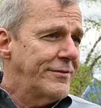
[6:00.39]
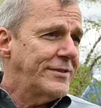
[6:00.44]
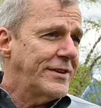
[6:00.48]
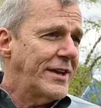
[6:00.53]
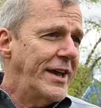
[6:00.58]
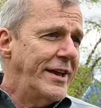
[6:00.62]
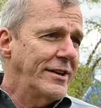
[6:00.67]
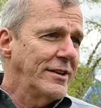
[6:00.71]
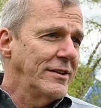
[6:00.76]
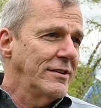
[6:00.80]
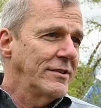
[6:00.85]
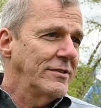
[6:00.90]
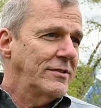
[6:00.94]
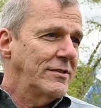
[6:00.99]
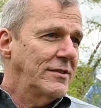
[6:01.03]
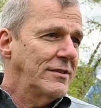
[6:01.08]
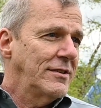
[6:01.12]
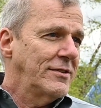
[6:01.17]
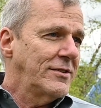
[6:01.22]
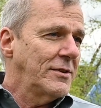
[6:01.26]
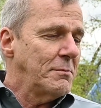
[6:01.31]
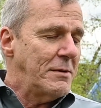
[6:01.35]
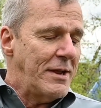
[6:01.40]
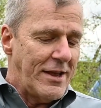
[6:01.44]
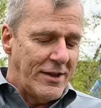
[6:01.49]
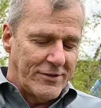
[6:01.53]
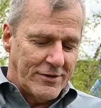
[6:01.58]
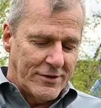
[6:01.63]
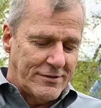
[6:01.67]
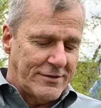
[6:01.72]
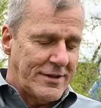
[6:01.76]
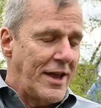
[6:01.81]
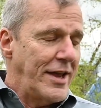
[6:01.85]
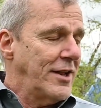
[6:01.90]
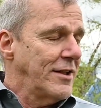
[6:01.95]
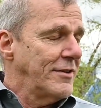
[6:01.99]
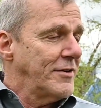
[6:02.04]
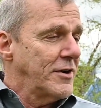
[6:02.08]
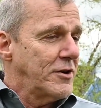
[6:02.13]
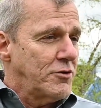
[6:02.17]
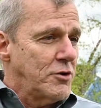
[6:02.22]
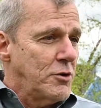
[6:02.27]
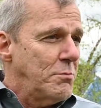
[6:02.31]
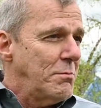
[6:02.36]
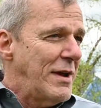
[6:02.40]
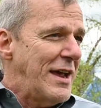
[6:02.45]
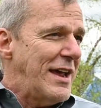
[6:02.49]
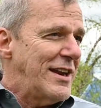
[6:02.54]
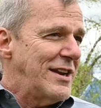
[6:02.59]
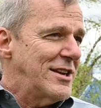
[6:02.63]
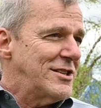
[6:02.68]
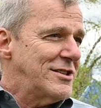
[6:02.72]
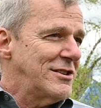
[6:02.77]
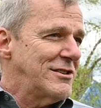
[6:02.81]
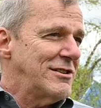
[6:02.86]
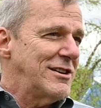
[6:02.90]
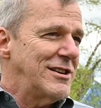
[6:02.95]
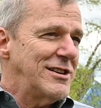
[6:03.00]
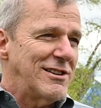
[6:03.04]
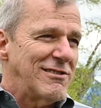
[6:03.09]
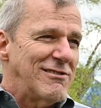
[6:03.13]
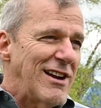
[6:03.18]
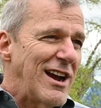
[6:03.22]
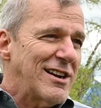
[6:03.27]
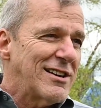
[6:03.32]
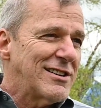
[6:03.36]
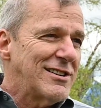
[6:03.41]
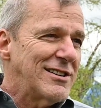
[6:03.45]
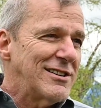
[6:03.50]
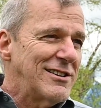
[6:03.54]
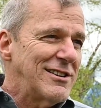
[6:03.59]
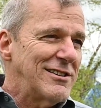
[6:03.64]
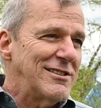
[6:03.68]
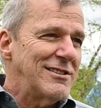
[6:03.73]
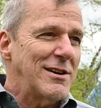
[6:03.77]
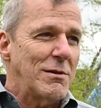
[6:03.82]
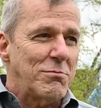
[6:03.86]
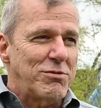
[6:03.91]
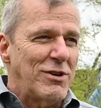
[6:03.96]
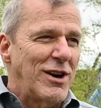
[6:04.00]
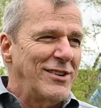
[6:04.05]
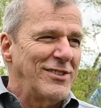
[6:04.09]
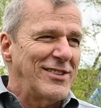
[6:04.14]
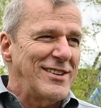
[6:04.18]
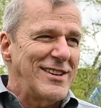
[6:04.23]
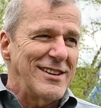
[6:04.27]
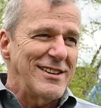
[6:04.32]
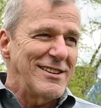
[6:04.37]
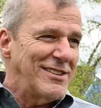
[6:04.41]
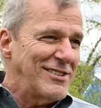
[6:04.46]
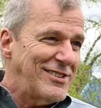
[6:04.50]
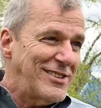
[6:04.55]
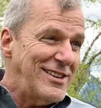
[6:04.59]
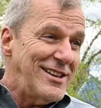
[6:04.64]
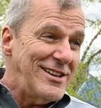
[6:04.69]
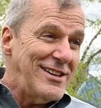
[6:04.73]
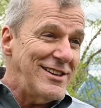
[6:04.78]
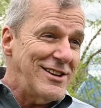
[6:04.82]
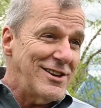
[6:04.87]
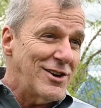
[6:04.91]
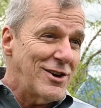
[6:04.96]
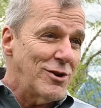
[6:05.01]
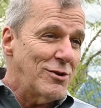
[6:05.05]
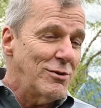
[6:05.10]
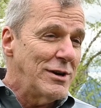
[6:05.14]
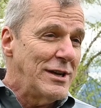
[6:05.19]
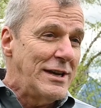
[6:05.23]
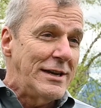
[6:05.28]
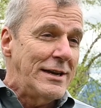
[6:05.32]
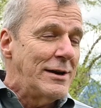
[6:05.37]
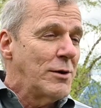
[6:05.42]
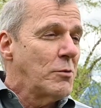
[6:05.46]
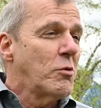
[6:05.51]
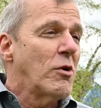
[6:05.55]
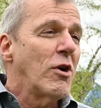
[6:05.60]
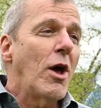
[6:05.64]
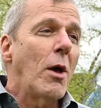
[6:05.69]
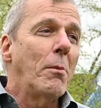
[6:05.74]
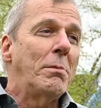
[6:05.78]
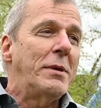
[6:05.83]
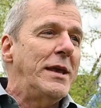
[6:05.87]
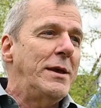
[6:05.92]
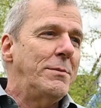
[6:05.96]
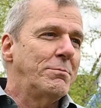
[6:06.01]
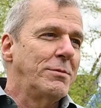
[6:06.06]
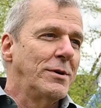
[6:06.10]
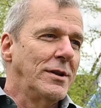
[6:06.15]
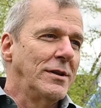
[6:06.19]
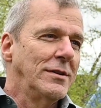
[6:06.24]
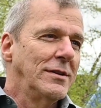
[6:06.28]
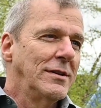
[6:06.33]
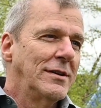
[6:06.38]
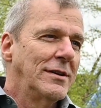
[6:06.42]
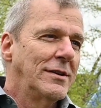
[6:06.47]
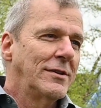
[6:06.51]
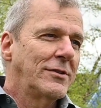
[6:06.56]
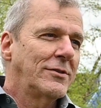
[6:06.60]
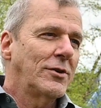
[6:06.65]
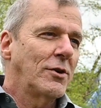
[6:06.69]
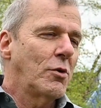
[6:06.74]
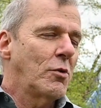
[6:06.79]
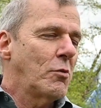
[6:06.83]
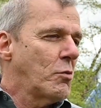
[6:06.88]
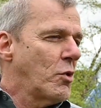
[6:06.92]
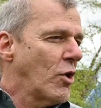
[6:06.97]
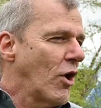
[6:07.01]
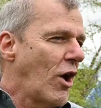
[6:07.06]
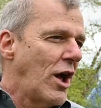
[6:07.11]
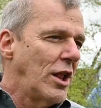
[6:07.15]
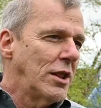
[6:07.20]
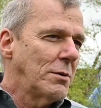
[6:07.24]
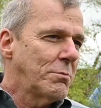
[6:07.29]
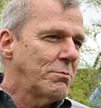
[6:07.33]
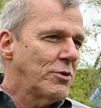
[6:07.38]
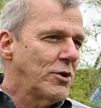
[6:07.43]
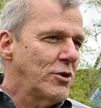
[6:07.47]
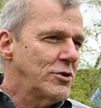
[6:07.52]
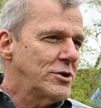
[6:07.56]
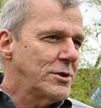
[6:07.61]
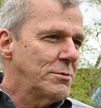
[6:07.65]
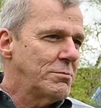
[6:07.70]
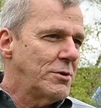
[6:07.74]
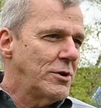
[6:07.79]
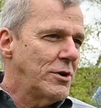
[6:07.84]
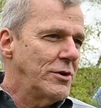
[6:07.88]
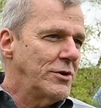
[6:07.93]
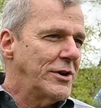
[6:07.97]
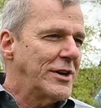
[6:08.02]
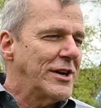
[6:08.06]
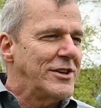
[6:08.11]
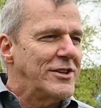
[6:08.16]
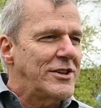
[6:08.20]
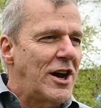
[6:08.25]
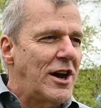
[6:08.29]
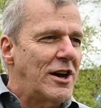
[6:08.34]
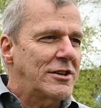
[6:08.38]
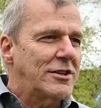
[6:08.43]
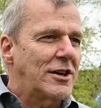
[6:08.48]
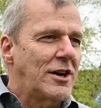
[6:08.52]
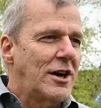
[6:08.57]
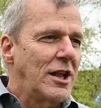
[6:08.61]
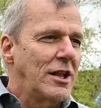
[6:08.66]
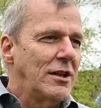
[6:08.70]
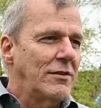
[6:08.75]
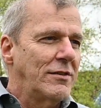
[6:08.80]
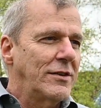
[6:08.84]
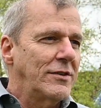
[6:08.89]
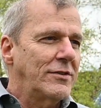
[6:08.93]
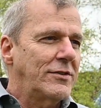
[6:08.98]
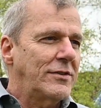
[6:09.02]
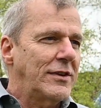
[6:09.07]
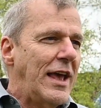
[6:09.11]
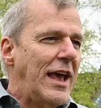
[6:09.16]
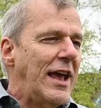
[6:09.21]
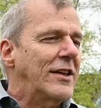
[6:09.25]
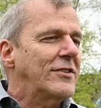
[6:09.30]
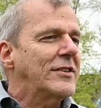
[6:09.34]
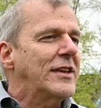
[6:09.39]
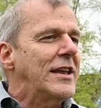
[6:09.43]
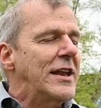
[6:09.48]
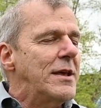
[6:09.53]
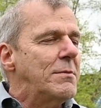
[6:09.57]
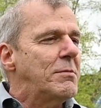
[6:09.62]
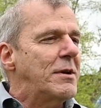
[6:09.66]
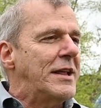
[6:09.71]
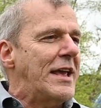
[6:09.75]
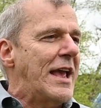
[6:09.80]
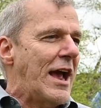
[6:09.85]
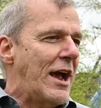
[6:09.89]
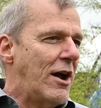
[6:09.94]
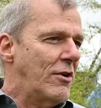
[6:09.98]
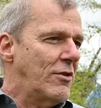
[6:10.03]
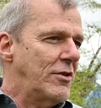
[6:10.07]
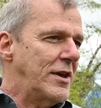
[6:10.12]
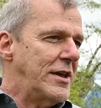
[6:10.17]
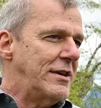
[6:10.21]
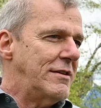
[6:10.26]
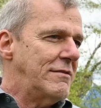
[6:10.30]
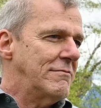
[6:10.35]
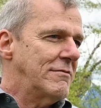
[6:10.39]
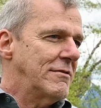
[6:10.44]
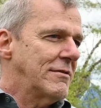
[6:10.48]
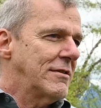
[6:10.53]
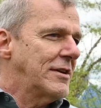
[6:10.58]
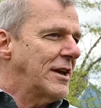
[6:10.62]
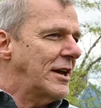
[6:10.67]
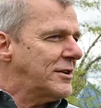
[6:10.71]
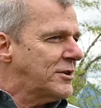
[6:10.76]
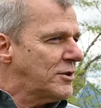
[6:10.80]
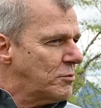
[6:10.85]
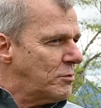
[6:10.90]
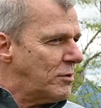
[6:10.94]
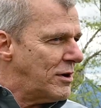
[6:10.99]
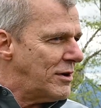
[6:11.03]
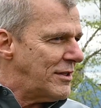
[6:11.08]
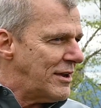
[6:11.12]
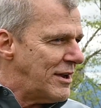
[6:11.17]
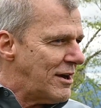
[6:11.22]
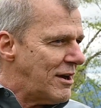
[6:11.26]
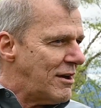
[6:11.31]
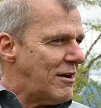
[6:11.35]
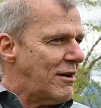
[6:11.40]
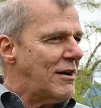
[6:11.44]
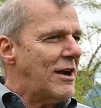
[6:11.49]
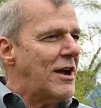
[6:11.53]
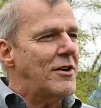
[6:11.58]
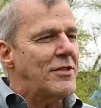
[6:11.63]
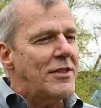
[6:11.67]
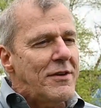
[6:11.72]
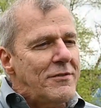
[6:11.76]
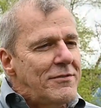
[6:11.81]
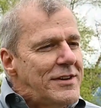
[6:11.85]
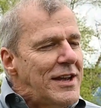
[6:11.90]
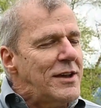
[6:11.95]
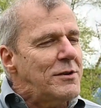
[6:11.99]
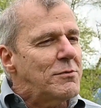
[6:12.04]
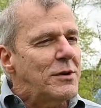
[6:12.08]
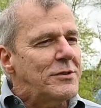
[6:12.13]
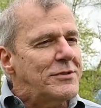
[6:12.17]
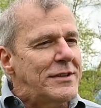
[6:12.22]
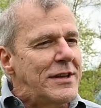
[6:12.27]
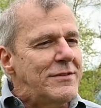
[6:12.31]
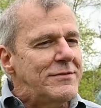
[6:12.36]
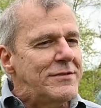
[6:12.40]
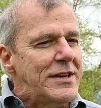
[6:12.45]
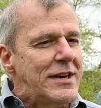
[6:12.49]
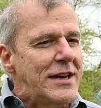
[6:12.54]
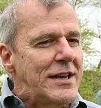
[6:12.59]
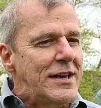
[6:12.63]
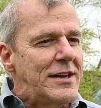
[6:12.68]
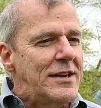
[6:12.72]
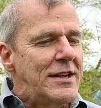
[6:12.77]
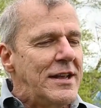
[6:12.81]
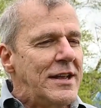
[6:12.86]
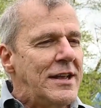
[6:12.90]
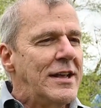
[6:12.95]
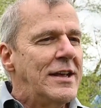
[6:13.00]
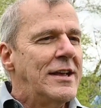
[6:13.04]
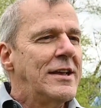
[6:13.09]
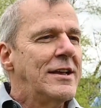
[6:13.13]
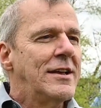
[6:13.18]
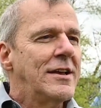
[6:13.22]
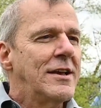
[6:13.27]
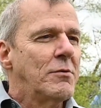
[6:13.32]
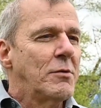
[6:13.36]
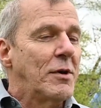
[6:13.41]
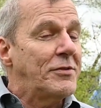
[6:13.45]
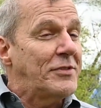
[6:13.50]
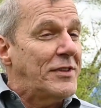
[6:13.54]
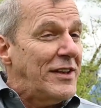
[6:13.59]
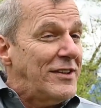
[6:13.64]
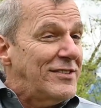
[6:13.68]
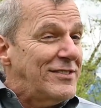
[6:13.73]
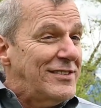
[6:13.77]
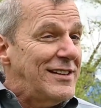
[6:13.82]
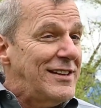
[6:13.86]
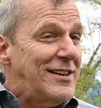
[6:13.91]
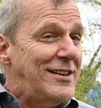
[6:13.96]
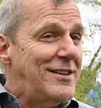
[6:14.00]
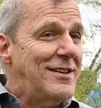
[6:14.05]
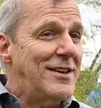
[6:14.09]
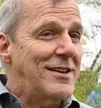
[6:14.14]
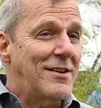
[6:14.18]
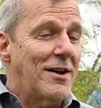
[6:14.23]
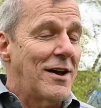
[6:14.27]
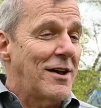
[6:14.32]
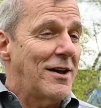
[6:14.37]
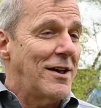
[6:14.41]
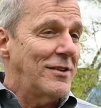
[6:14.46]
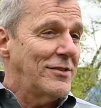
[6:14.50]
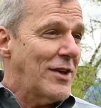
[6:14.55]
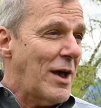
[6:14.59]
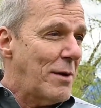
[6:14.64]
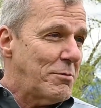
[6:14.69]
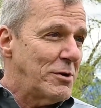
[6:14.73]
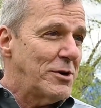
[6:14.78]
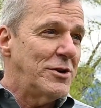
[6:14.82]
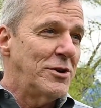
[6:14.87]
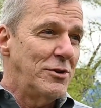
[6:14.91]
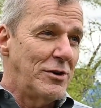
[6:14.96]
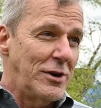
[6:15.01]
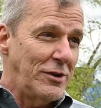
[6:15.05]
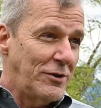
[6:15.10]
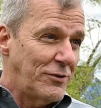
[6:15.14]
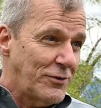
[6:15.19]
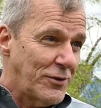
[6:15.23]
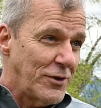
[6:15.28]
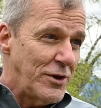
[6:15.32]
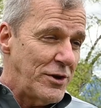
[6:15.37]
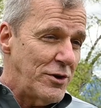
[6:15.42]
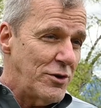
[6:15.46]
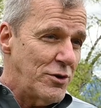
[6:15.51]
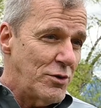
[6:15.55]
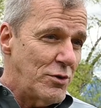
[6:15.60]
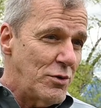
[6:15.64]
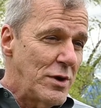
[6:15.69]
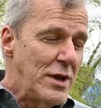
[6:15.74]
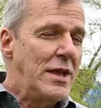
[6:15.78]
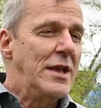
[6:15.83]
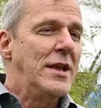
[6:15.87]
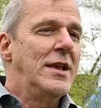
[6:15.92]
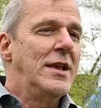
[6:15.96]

of titles. Somebody has a title of a group manager, a director, a president, a CEO. We're all people. So we're all approachable. You can talk to all of us, ask anybody how they got to where they are, how they've done what they've done, what they see as opportunities for you.